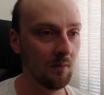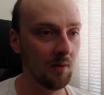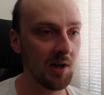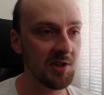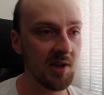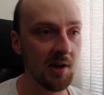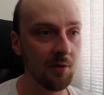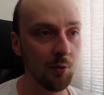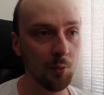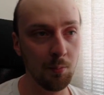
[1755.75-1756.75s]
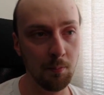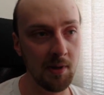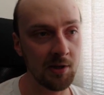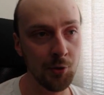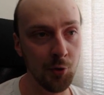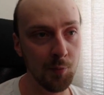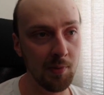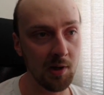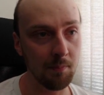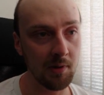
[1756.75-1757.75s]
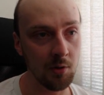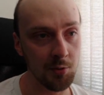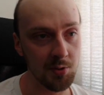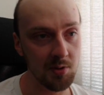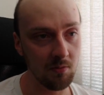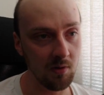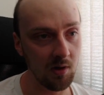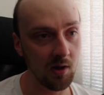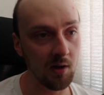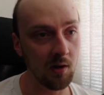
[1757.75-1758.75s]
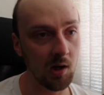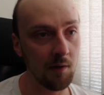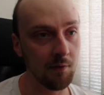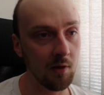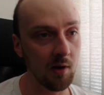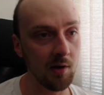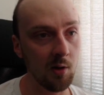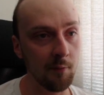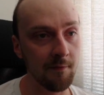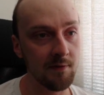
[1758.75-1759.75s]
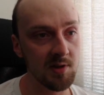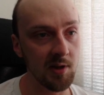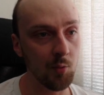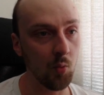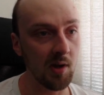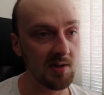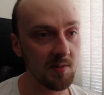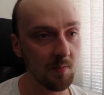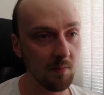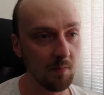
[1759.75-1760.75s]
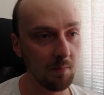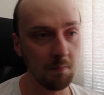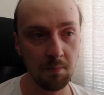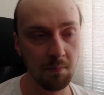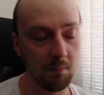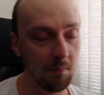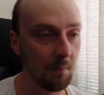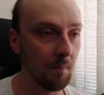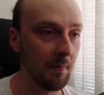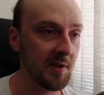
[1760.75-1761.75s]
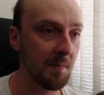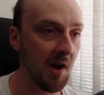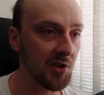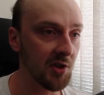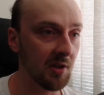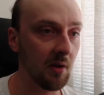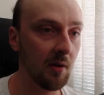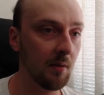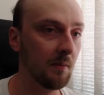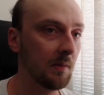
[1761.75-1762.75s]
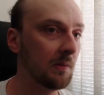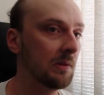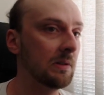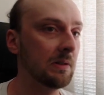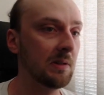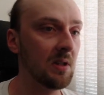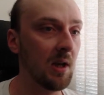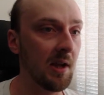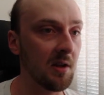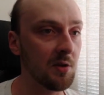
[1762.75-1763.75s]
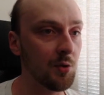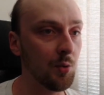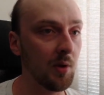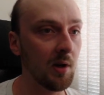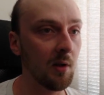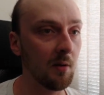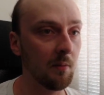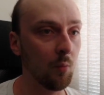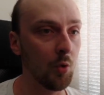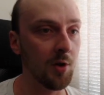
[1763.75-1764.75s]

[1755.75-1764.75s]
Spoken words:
I just had to make a third part because I love the idea of sideways smashing layer 2 in a water